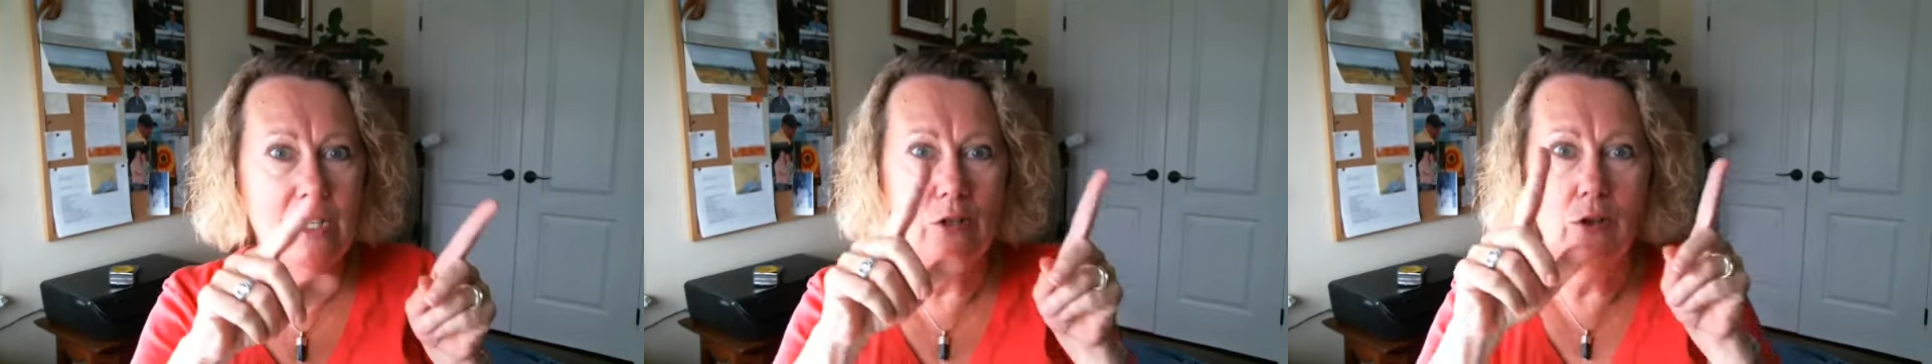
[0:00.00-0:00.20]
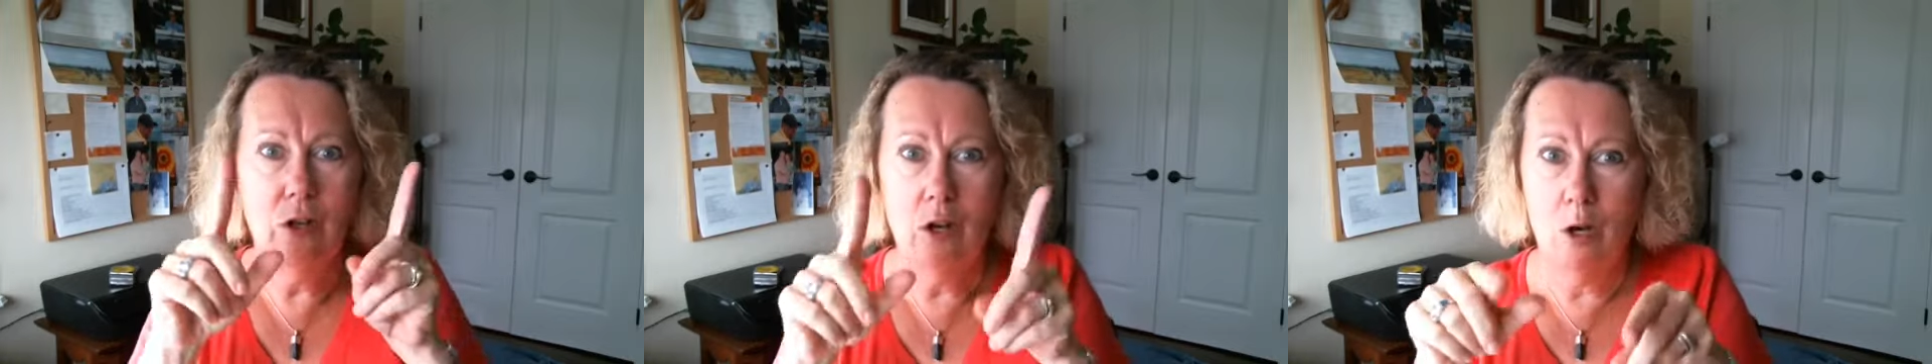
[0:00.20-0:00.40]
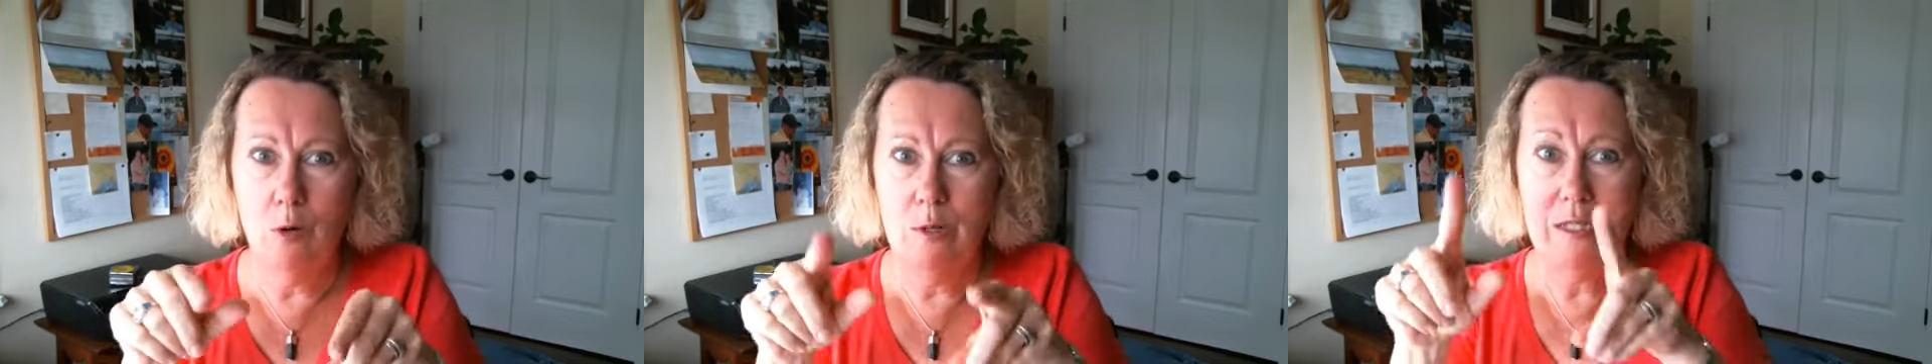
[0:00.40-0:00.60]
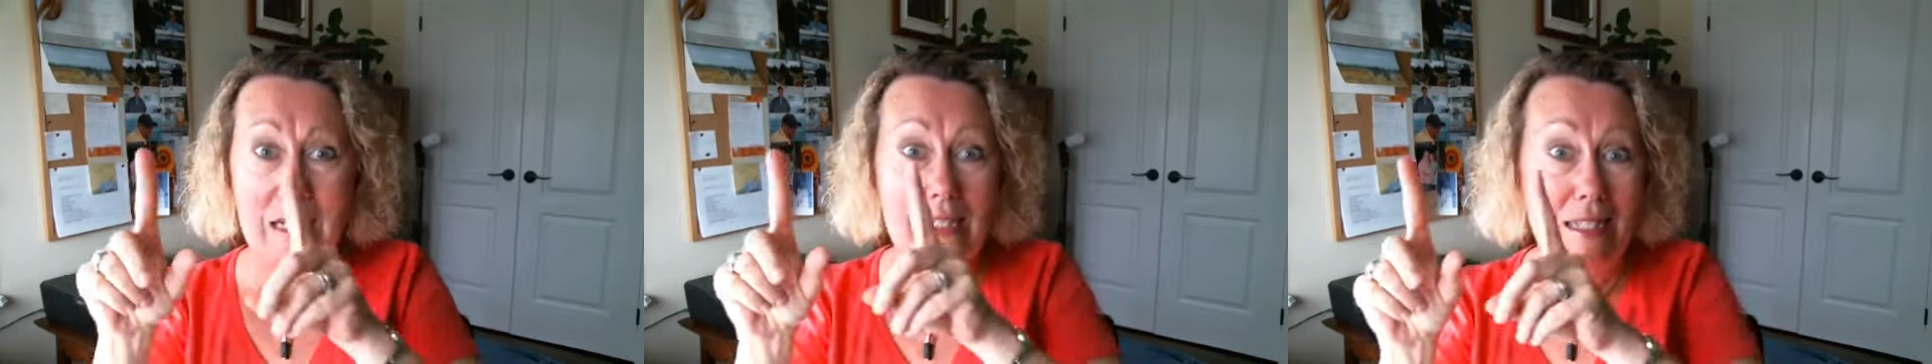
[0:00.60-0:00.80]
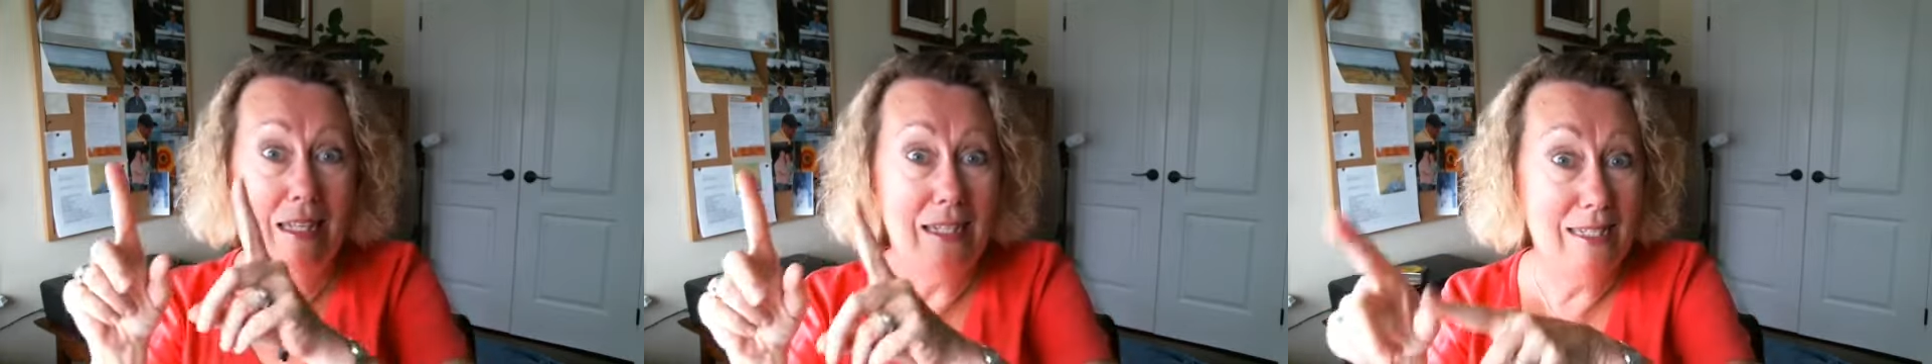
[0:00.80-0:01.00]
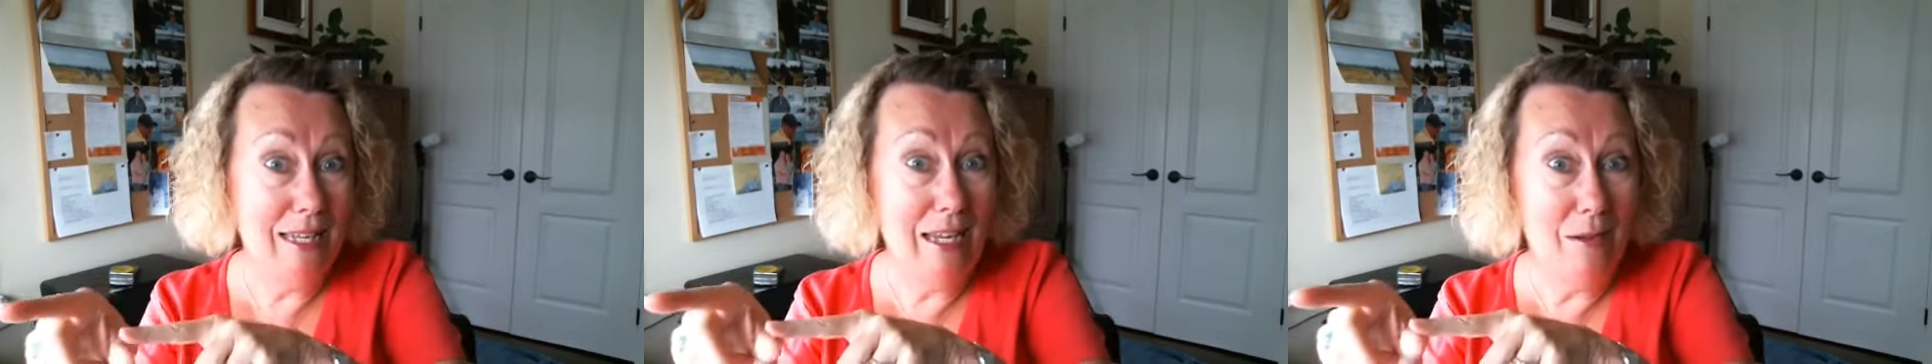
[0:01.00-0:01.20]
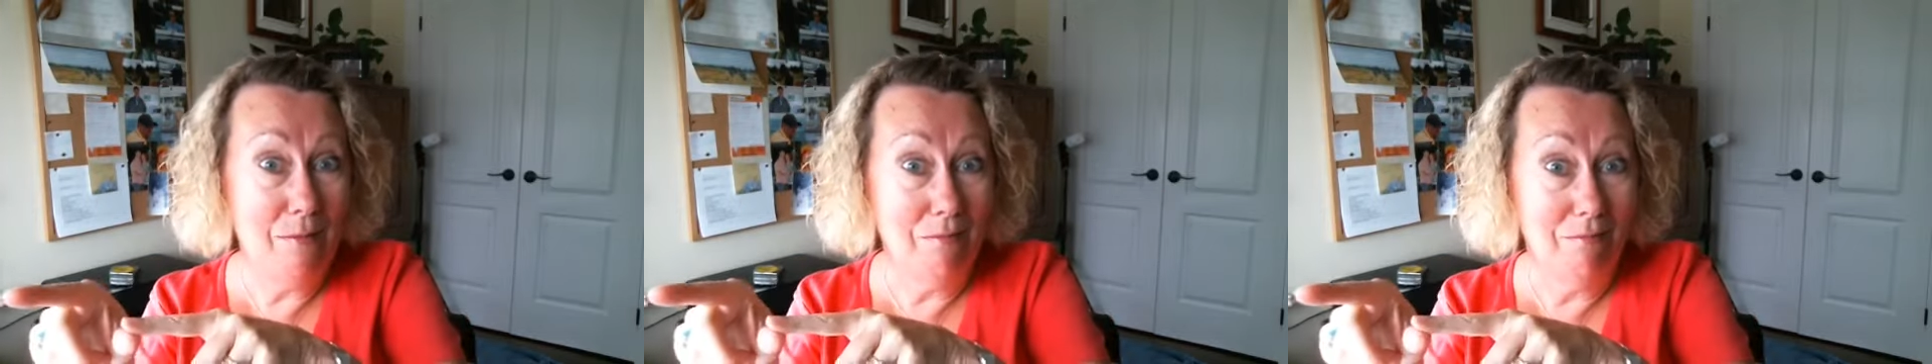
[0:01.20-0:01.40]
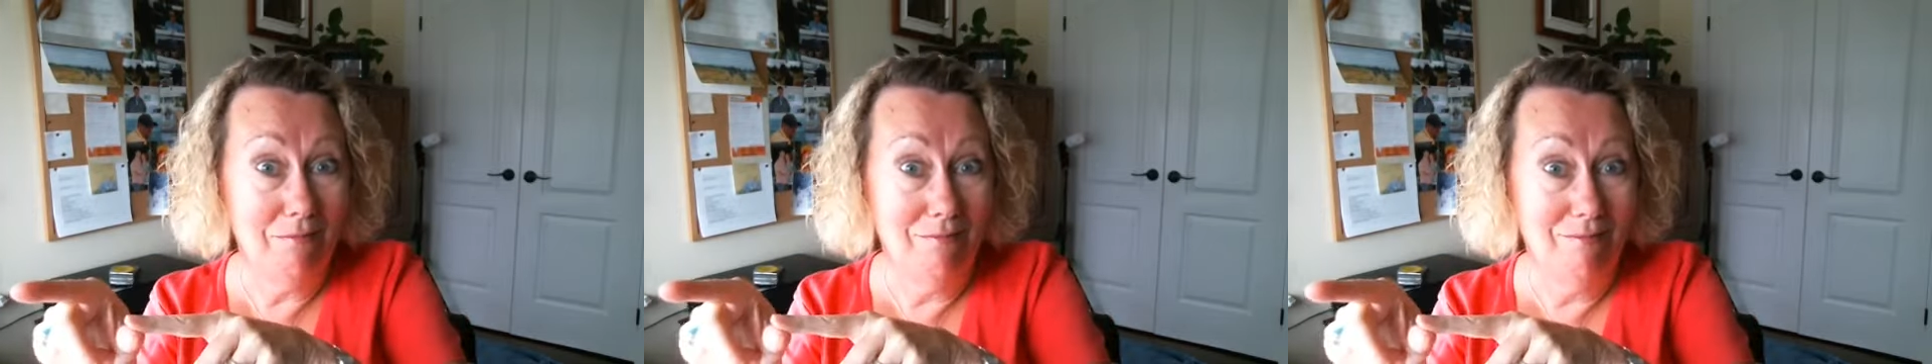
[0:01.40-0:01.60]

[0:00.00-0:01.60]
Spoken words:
are not always as they seem.